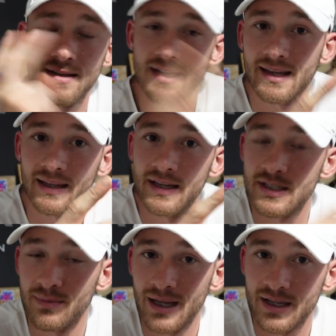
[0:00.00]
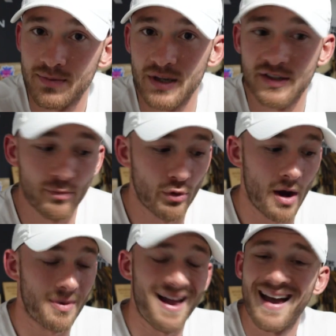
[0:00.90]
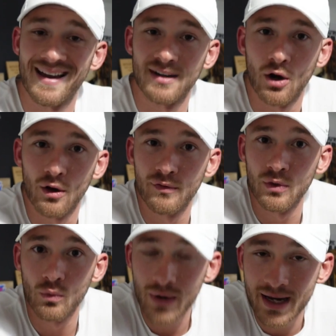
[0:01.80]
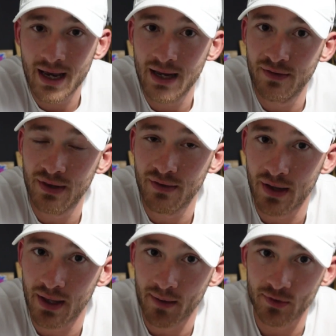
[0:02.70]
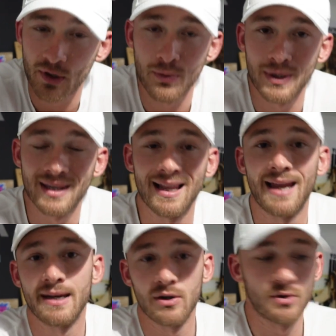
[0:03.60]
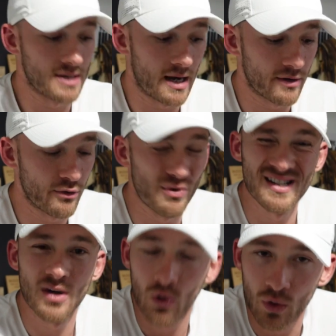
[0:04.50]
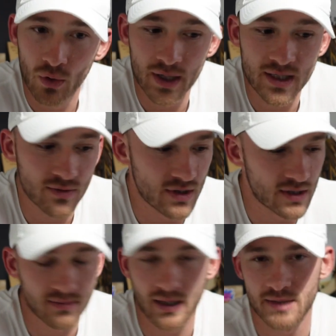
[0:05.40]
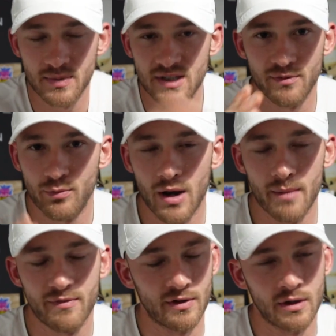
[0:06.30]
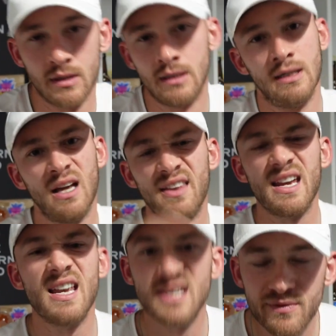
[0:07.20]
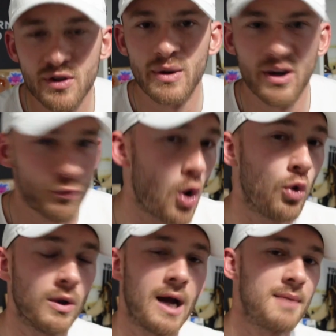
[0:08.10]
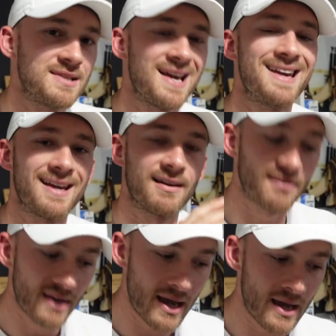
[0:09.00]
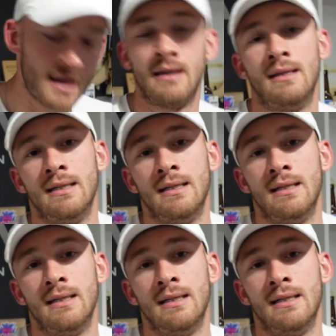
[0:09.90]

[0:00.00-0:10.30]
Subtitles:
Secondly, some last bits of prep ahead of the weekend for the event that I'm doing with Glenn Eagles and Chris Hoy. So just last bits of prep for the interviewing role that I'm taking there.